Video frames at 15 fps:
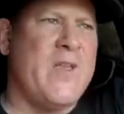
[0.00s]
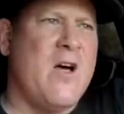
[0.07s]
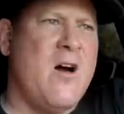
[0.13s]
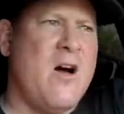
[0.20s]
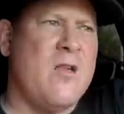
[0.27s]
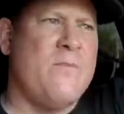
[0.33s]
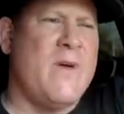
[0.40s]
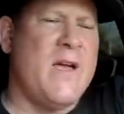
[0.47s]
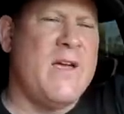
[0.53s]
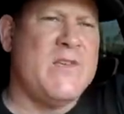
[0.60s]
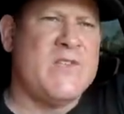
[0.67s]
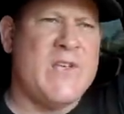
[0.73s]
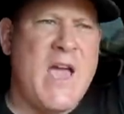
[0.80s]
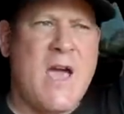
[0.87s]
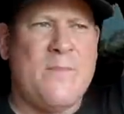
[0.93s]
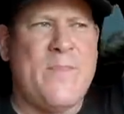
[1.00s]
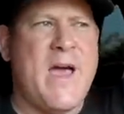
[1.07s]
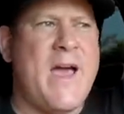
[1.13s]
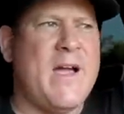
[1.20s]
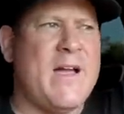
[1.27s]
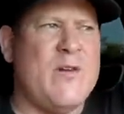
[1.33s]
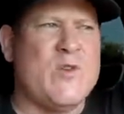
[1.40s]
on my Scat
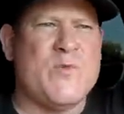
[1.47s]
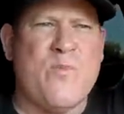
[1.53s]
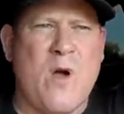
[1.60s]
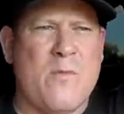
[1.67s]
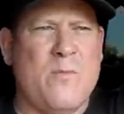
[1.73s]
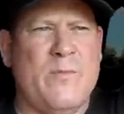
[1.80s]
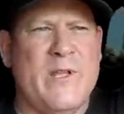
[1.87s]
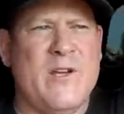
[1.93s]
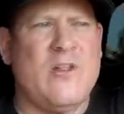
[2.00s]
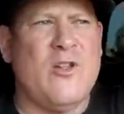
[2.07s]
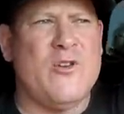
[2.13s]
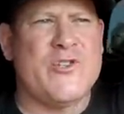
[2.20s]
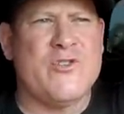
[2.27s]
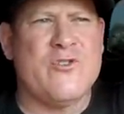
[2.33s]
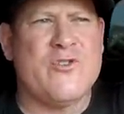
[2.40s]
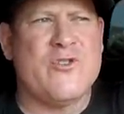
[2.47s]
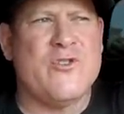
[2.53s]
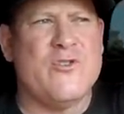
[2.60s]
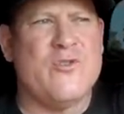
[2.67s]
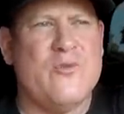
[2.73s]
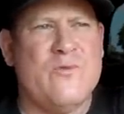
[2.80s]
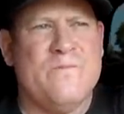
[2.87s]
Pack, I was probably closer
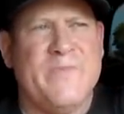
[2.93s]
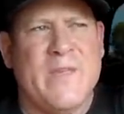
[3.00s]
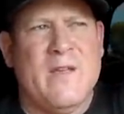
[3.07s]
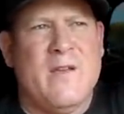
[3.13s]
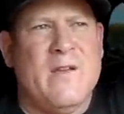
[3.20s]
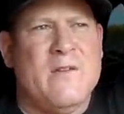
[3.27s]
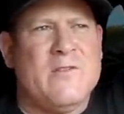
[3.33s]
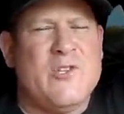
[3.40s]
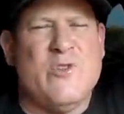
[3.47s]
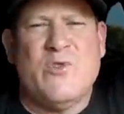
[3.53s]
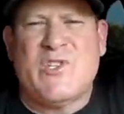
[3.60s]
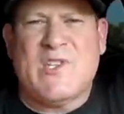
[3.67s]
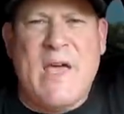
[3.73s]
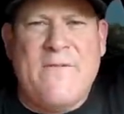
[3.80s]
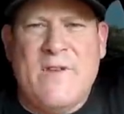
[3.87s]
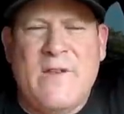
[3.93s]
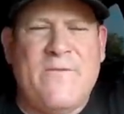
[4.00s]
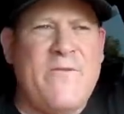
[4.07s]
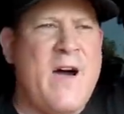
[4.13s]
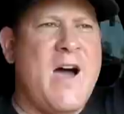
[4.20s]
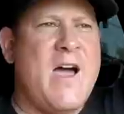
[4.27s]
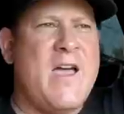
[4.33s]
to
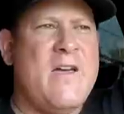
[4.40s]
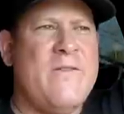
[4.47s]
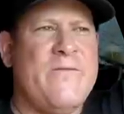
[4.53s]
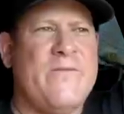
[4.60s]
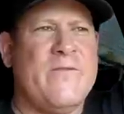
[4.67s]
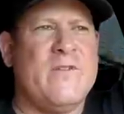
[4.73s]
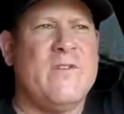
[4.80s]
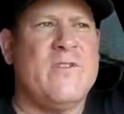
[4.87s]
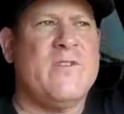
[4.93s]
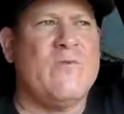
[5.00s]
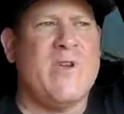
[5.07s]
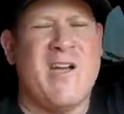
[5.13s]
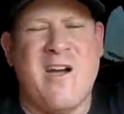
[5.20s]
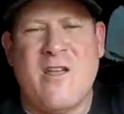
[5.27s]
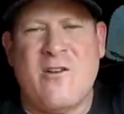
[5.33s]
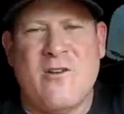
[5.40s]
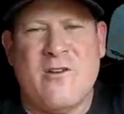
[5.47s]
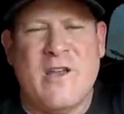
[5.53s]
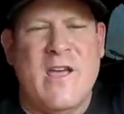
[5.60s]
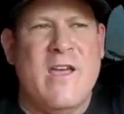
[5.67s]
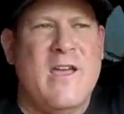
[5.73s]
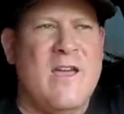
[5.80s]
275,
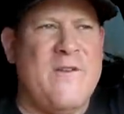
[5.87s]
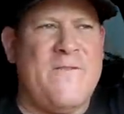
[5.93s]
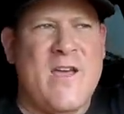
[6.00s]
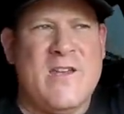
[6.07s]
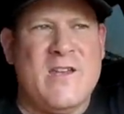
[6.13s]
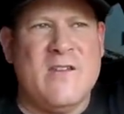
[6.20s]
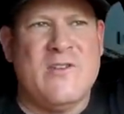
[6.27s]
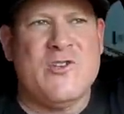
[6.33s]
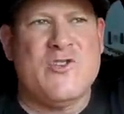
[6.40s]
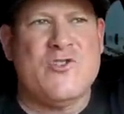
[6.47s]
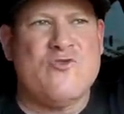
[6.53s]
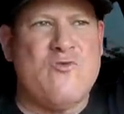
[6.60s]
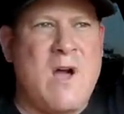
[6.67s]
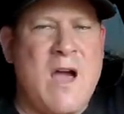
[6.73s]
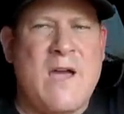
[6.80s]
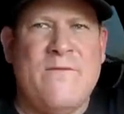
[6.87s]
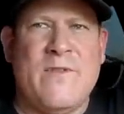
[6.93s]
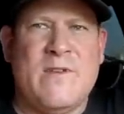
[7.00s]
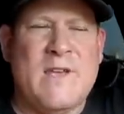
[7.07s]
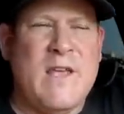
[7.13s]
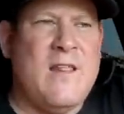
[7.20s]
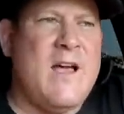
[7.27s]
300. If I didn't drive
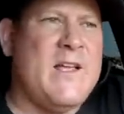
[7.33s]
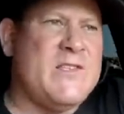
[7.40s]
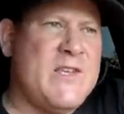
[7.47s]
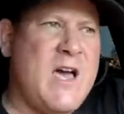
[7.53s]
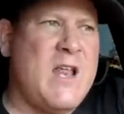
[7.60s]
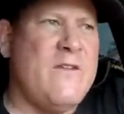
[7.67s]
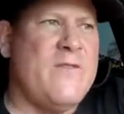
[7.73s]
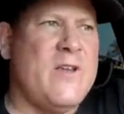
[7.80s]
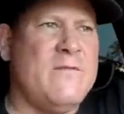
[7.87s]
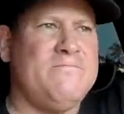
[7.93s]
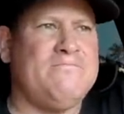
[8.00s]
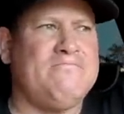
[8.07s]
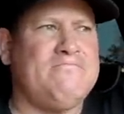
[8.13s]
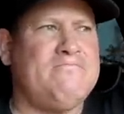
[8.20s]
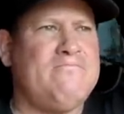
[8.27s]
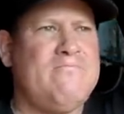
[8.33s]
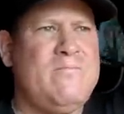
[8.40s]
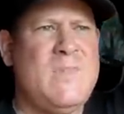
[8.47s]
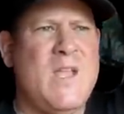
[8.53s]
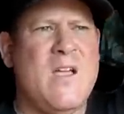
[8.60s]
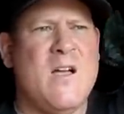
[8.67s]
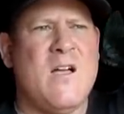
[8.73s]
the daylights out of it
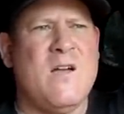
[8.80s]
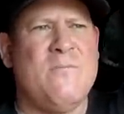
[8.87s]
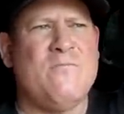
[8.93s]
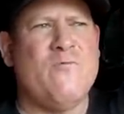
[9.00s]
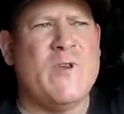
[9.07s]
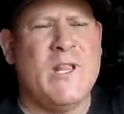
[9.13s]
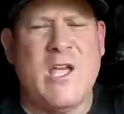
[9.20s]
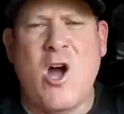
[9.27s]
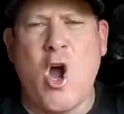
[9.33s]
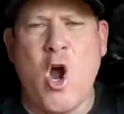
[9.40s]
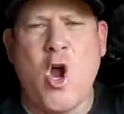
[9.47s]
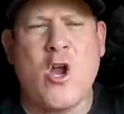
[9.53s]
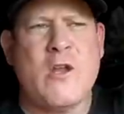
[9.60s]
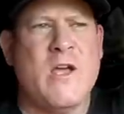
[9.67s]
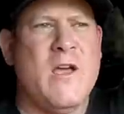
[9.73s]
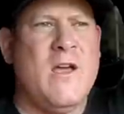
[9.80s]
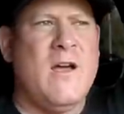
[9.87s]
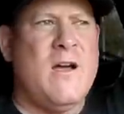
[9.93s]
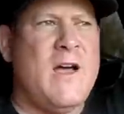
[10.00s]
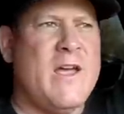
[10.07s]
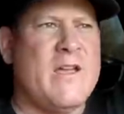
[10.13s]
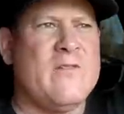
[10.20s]
really hard,
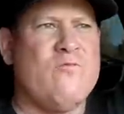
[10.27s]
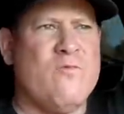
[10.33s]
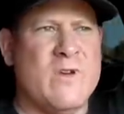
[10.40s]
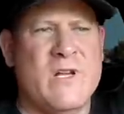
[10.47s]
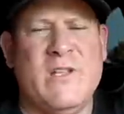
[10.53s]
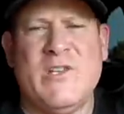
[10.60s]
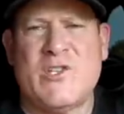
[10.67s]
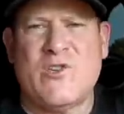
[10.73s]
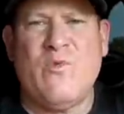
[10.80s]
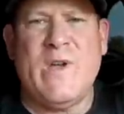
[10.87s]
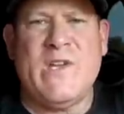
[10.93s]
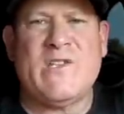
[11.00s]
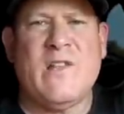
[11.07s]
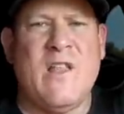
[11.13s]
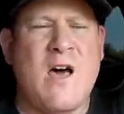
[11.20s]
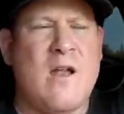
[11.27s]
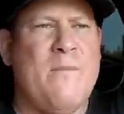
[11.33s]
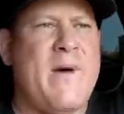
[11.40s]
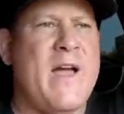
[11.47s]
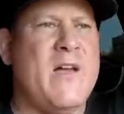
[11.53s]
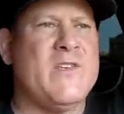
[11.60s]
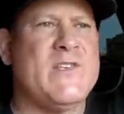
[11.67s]
I could really squeeze a lot of
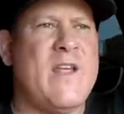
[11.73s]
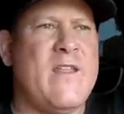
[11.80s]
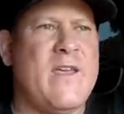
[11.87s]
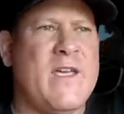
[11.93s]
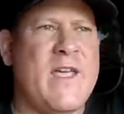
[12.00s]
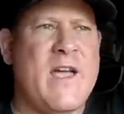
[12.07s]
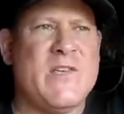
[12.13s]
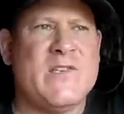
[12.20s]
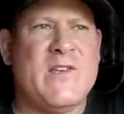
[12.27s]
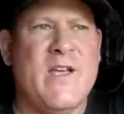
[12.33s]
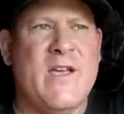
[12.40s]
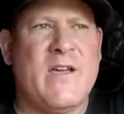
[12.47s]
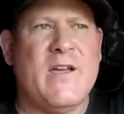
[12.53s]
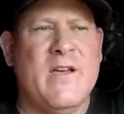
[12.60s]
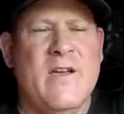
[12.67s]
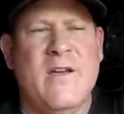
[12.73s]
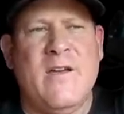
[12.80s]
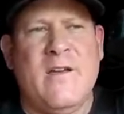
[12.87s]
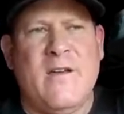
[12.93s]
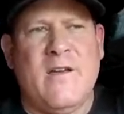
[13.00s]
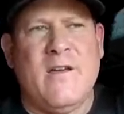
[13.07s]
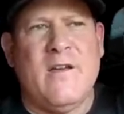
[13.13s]
miles out of that gas tank.
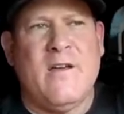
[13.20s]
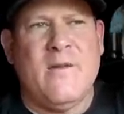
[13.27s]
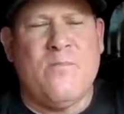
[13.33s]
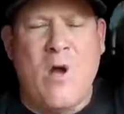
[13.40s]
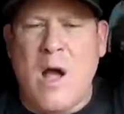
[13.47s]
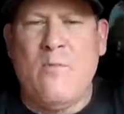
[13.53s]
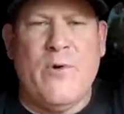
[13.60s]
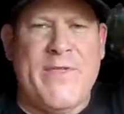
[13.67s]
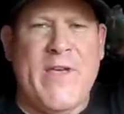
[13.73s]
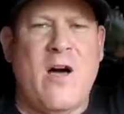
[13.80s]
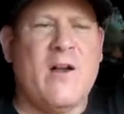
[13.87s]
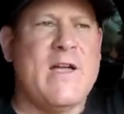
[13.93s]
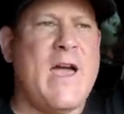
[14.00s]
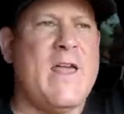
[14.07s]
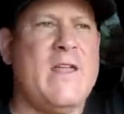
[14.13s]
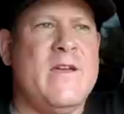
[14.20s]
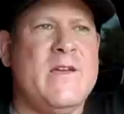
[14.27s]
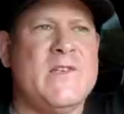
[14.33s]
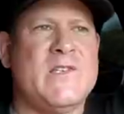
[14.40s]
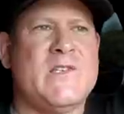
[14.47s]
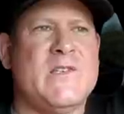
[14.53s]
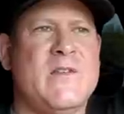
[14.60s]
Problem with the Hellcat
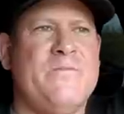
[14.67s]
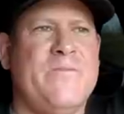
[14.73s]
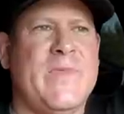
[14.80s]
is,